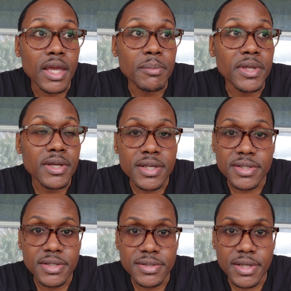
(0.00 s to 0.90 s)
that
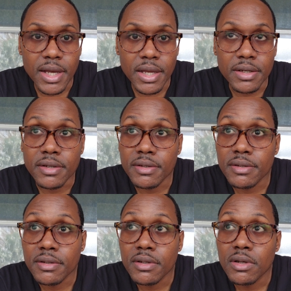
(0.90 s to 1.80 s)
because he's God,
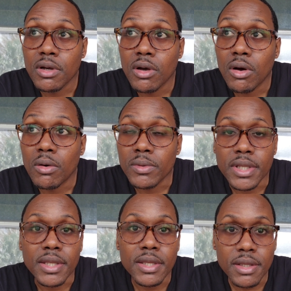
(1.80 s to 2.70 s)

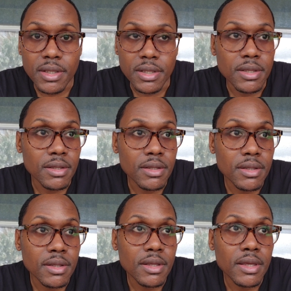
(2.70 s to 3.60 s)
only he
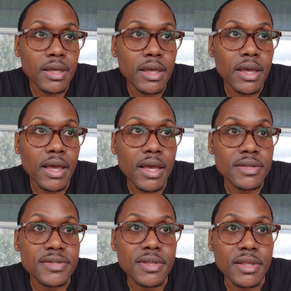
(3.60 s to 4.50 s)

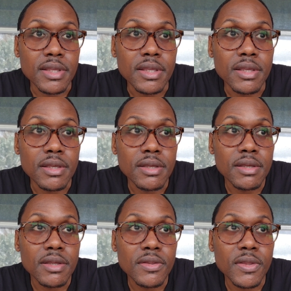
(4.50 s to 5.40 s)
has the,
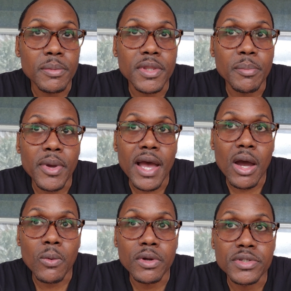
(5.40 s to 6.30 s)
the, the
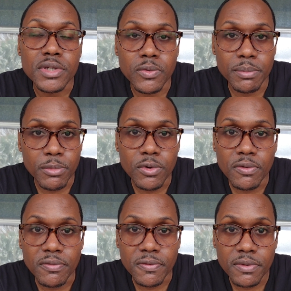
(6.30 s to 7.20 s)
power to
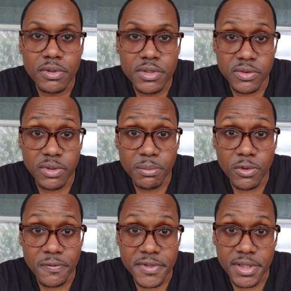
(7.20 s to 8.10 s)
remove to
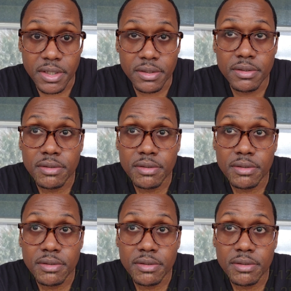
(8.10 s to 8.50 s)
remove sin.